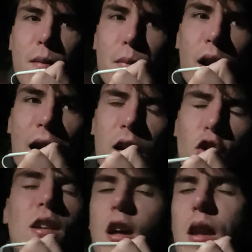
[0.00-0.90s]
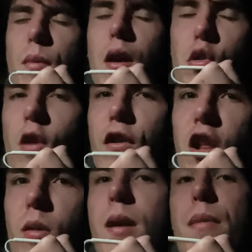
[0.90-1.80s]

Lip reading: but like you can tell they'd been in store for a little bit,